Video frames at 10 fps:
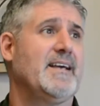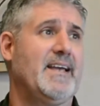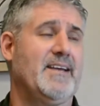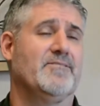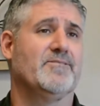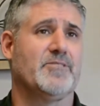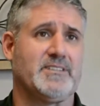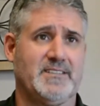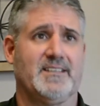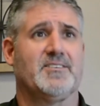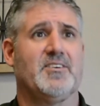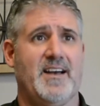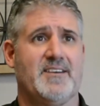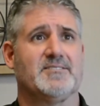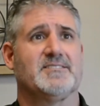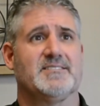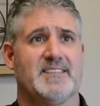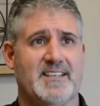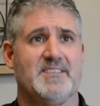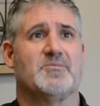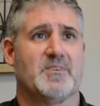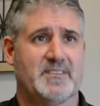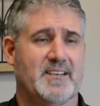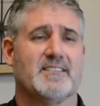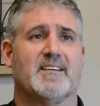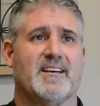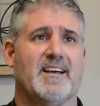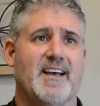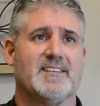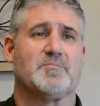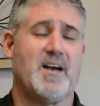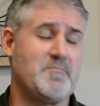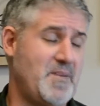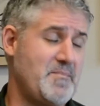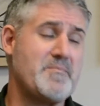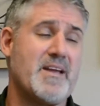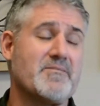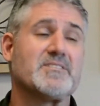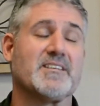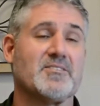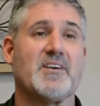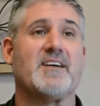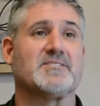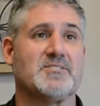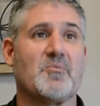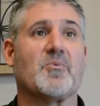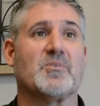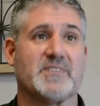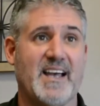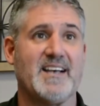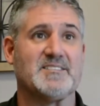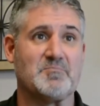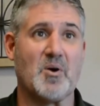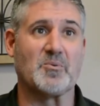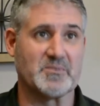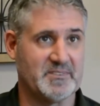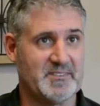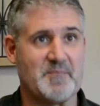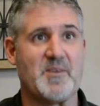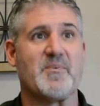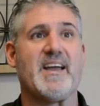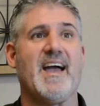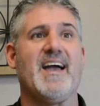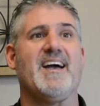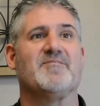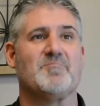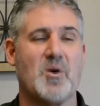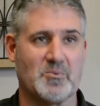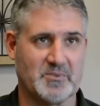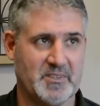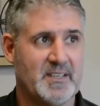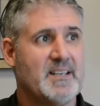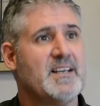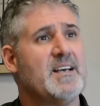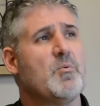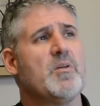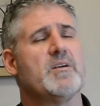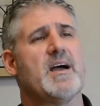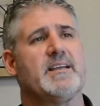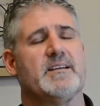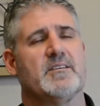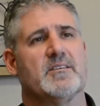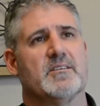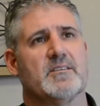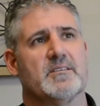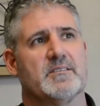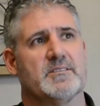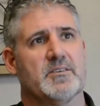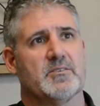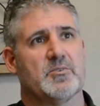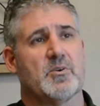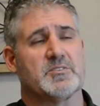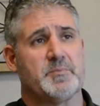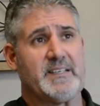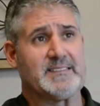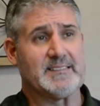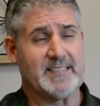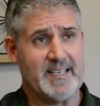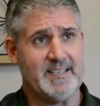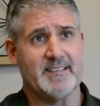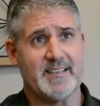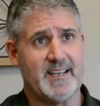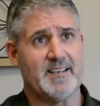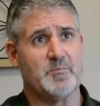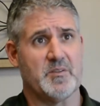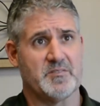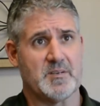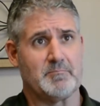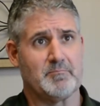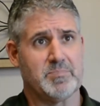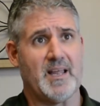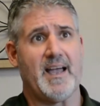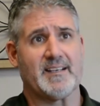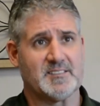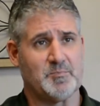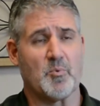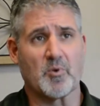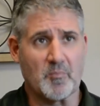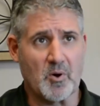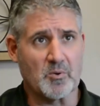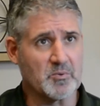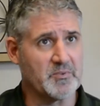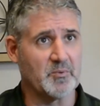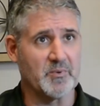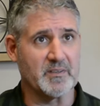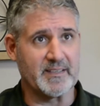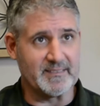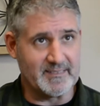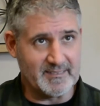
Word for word: every single house in North Carolina has, I mean, maybe every single house in the world has mold. I mean, we have mold. Whether or not your your crawl space is inundated with some black spore mold, the really